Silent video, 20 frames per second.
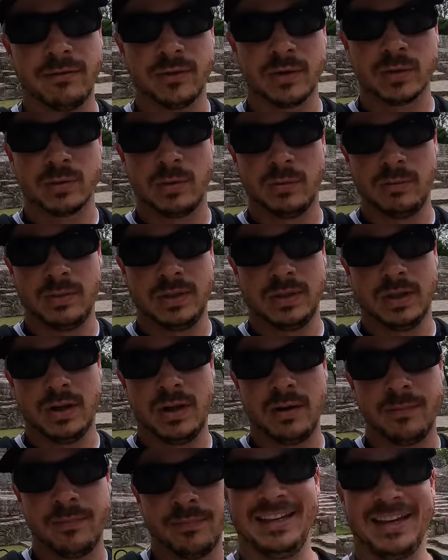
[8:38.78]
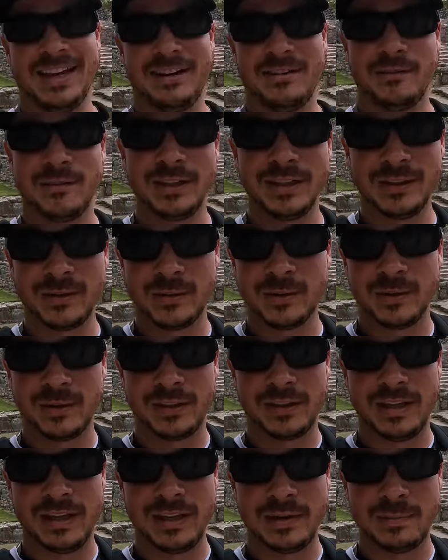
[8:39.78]
first one we saw. Yeah, and a really cool
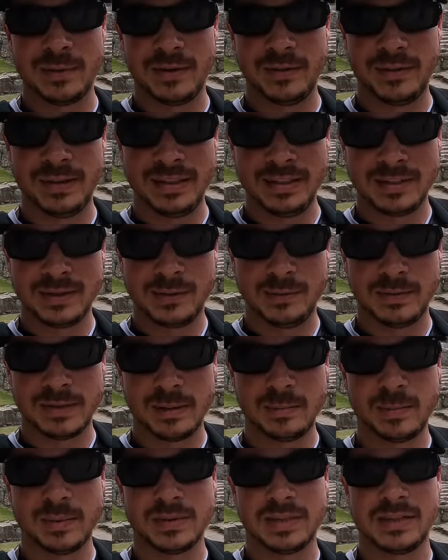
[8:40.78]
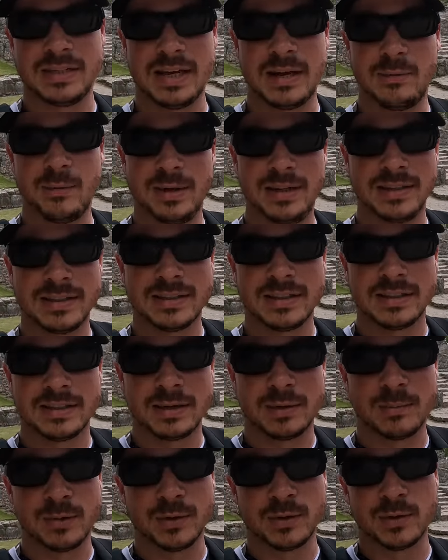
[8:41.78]
thing about these two temples is that when it's the
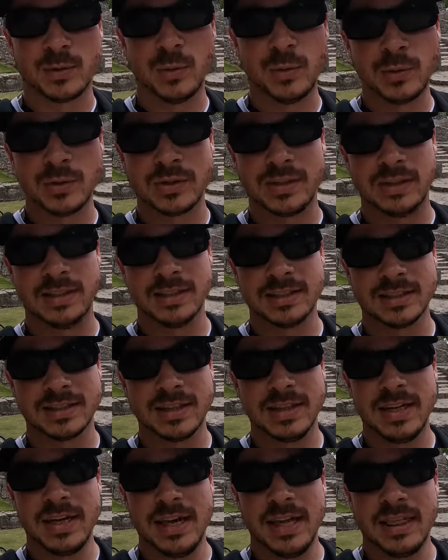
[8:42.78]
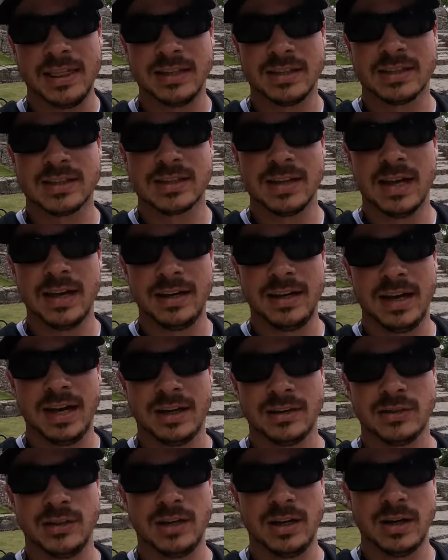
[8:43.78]
summer solstice, the sun
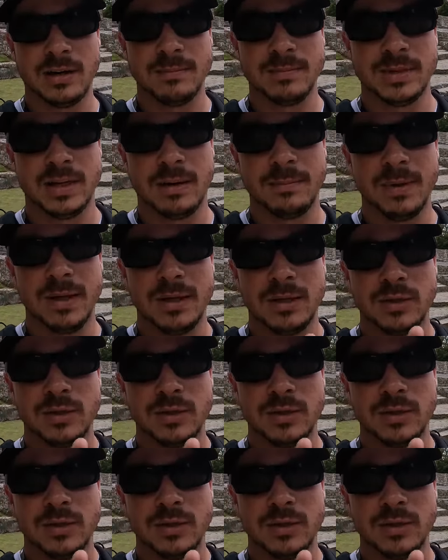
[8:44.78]
actually comes up